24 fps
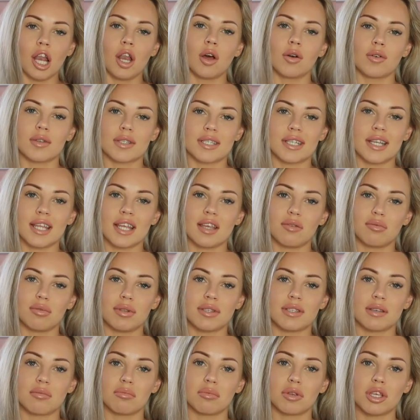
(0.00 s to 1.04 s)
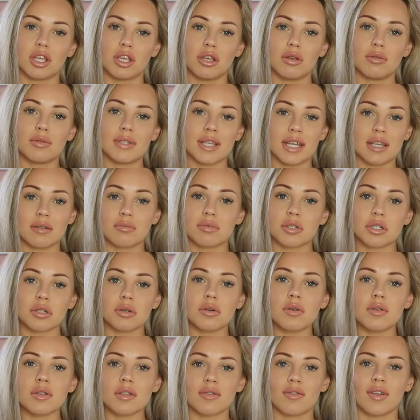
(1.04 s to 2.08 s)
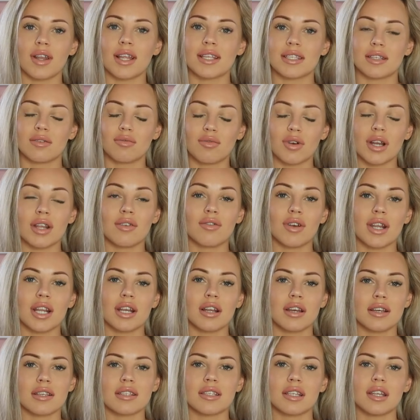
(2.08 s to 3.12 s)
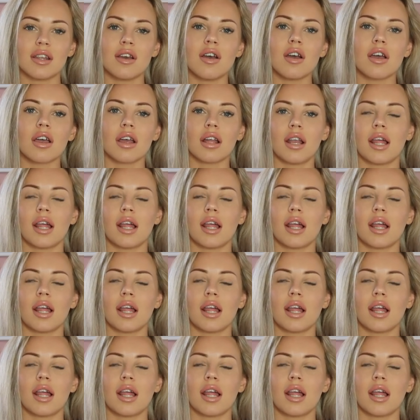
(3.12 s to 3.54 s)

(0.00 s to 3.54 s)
long sleeve with some cute denim shorts. I feel like it's a really, really nice look.